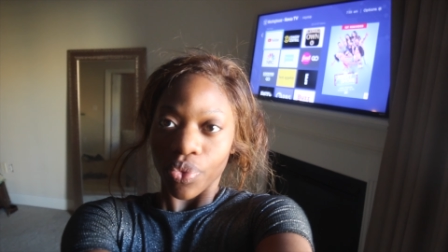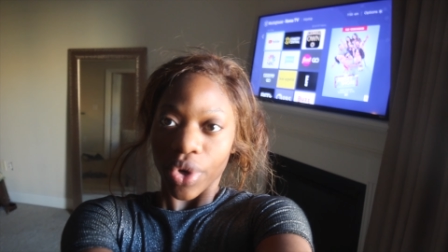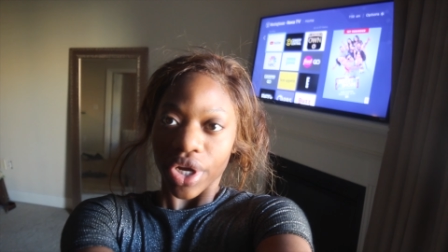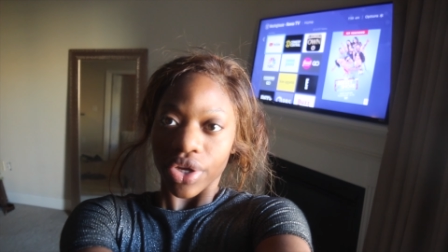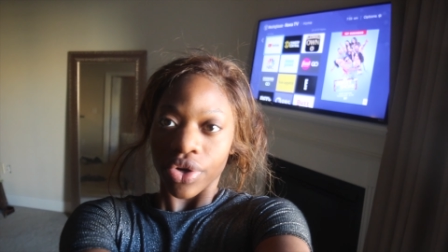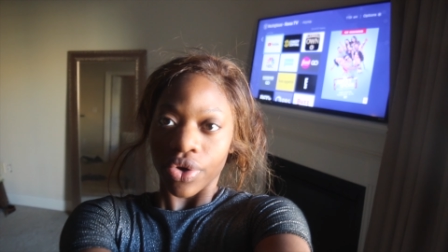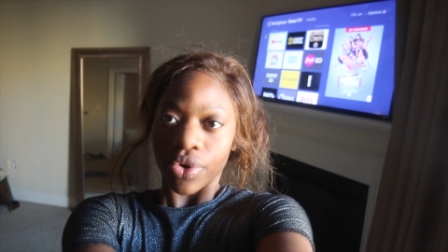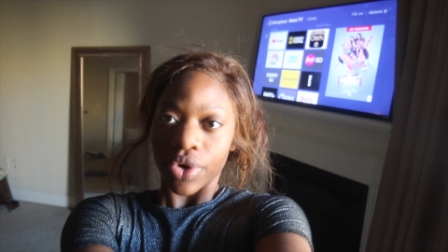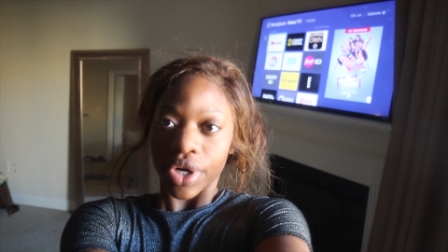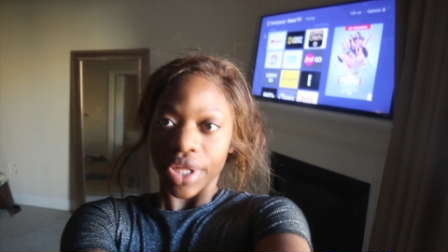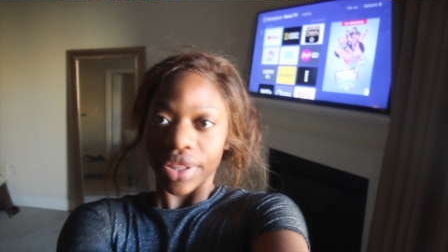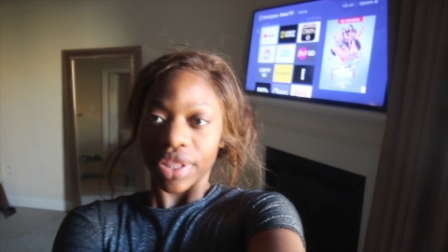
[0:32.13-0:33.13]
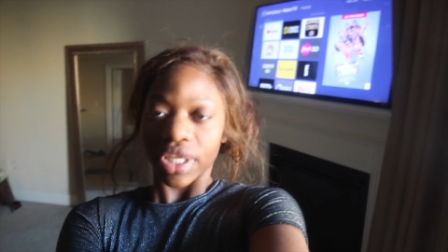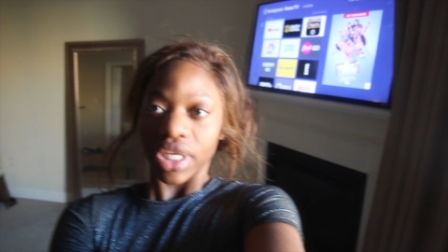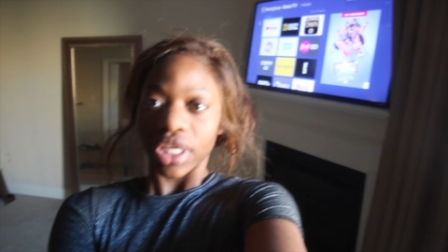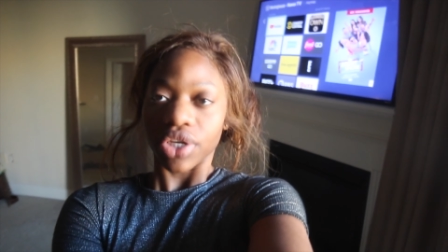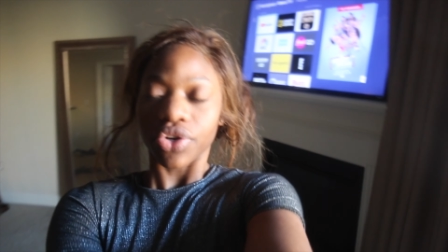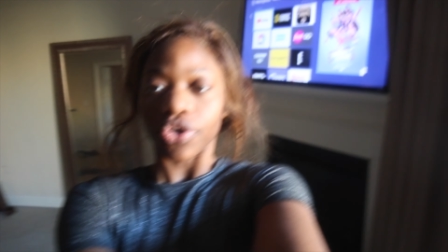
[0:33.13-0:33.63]
working on
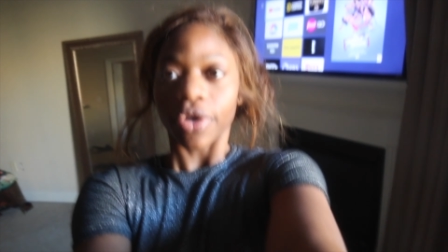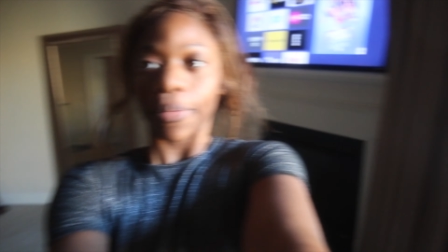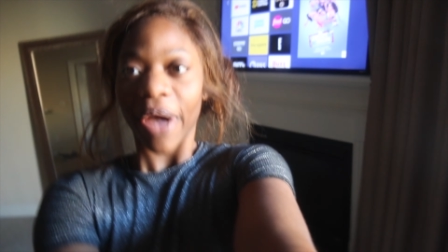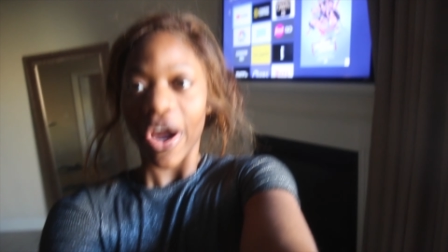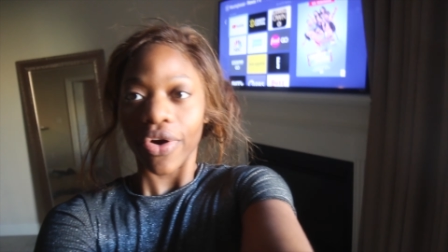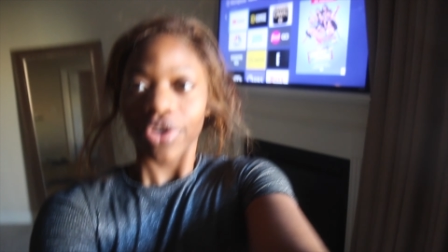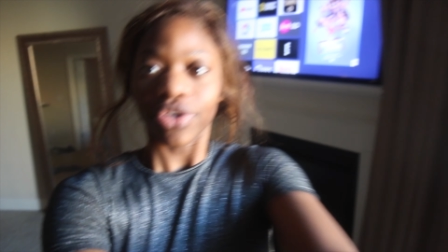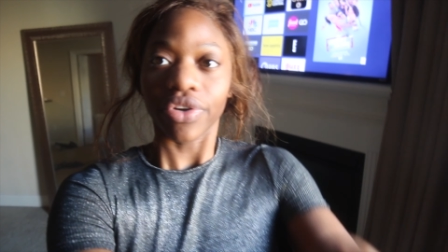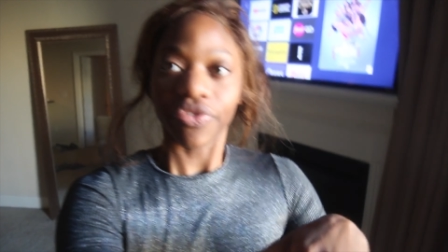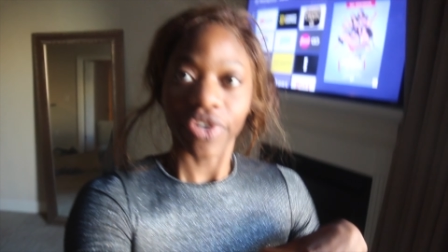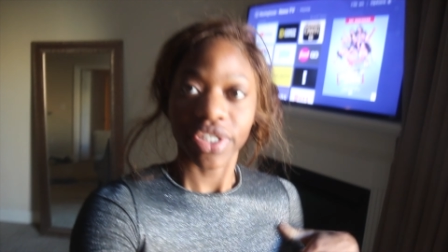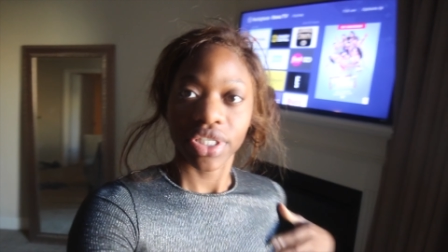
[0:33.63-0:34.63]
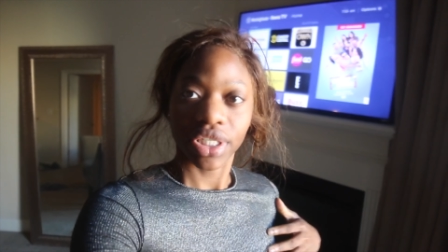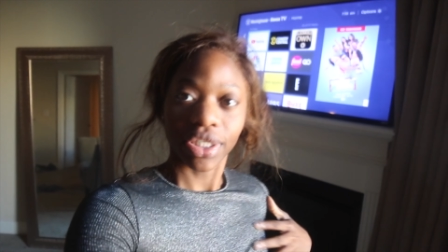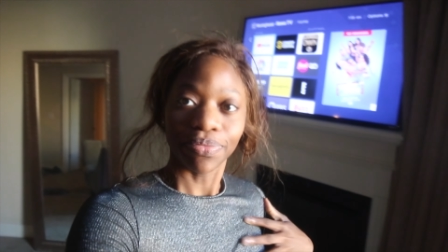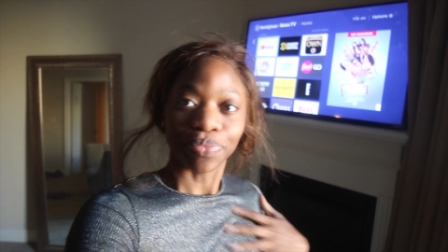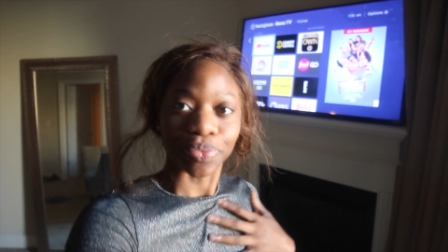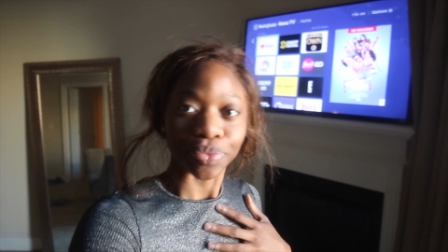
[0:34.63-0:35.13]
the Girl Power
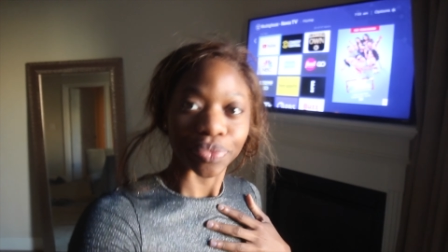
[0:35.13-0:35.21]
University.